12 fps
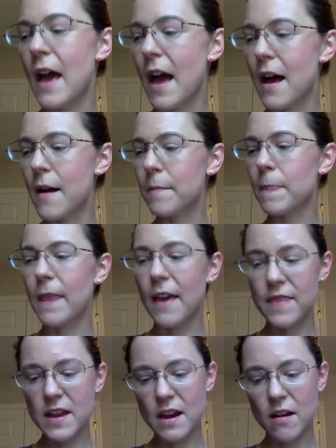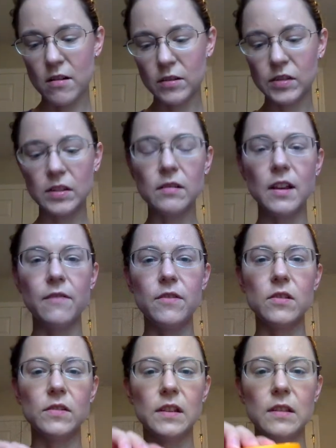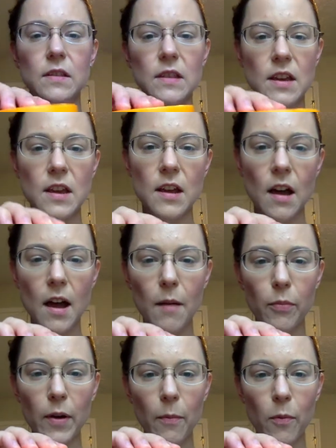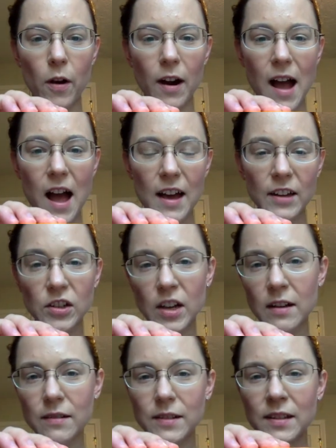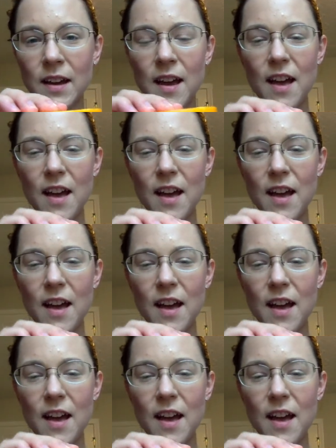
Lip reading: And then I also love using the Prep Work eye gels.